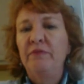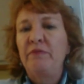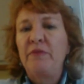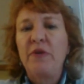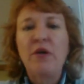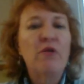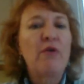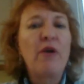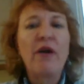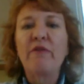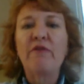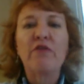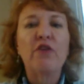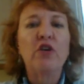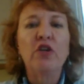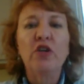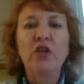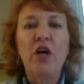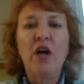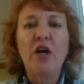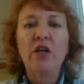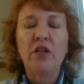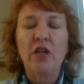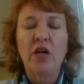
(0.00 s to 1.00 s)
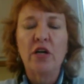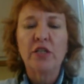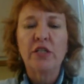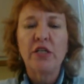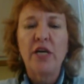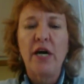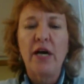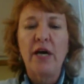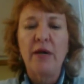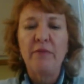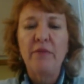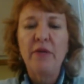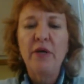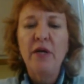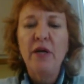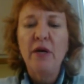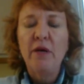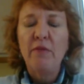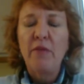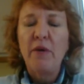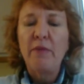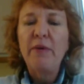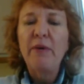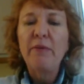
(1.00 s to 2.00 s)
around for a long, long time,
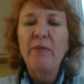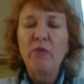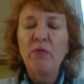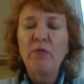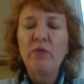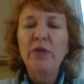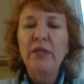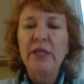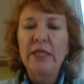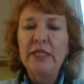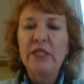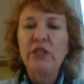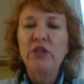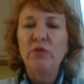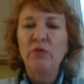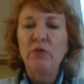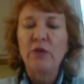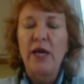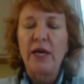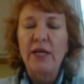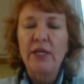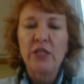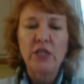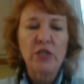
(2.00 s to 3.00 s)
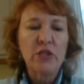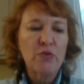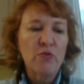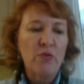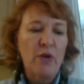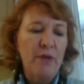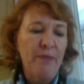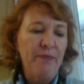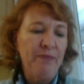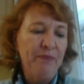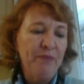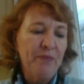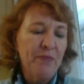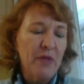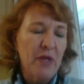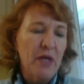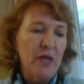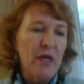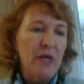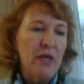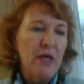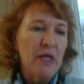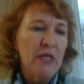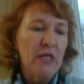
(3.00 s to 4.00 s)
but people really do like this one.
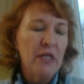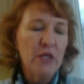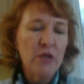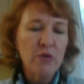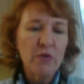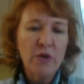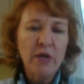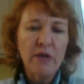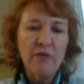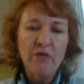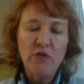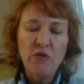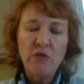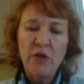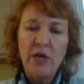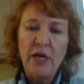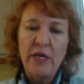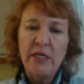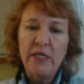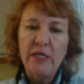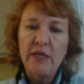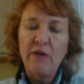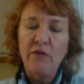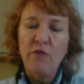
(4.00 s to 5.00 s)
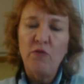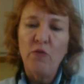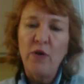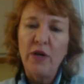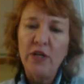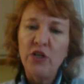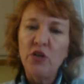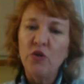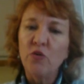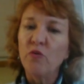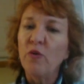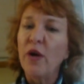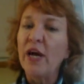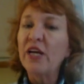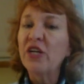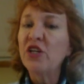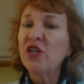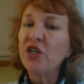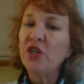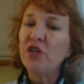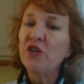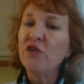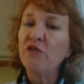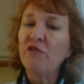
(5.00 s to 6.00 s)
This will give you an idea of what
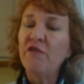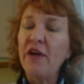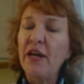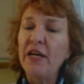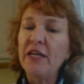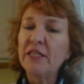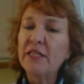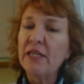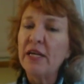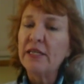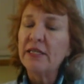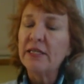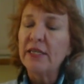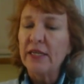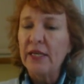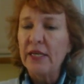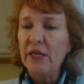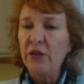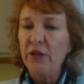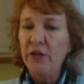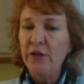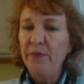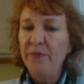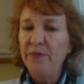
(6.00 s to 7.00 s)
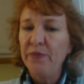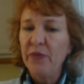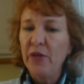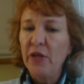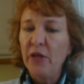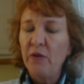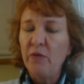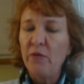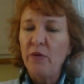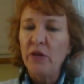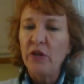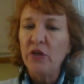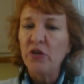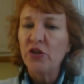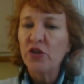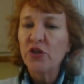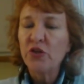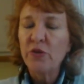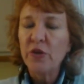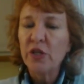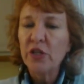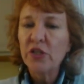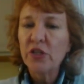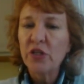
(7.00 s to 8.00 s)
direction you face as a leader, what your
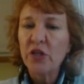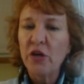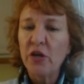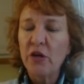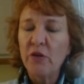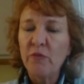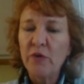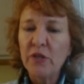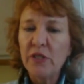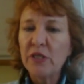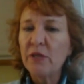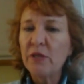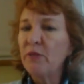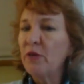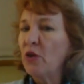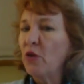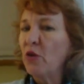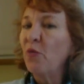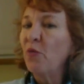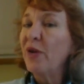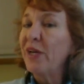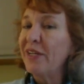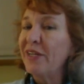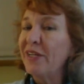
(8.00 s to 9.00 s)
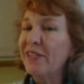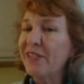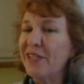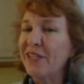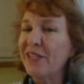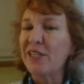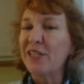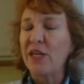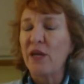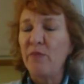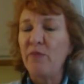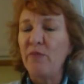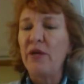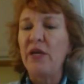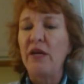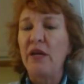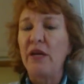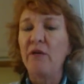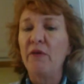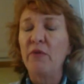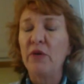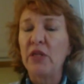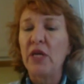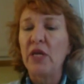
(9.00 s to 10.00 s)
strengths are, and what some of your weaknesses can
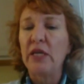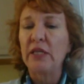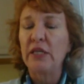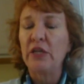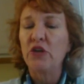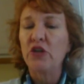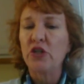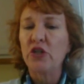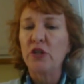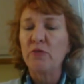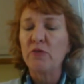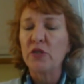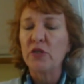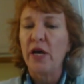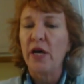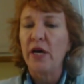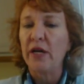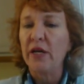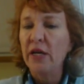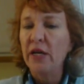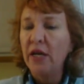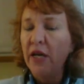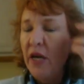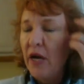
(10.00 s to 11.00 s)
be with that leadership style.